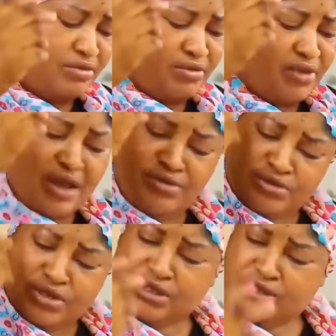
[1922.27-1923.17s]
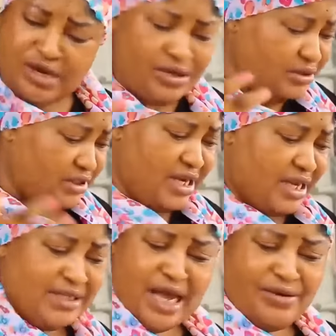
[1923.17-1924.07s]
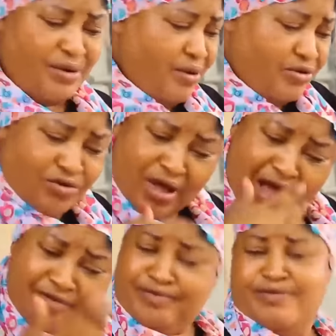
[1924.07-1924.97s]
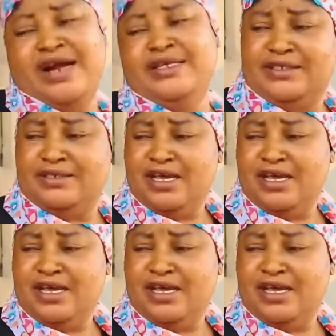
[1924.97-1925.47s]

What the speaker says: Are you just trying to say that I don't also have rights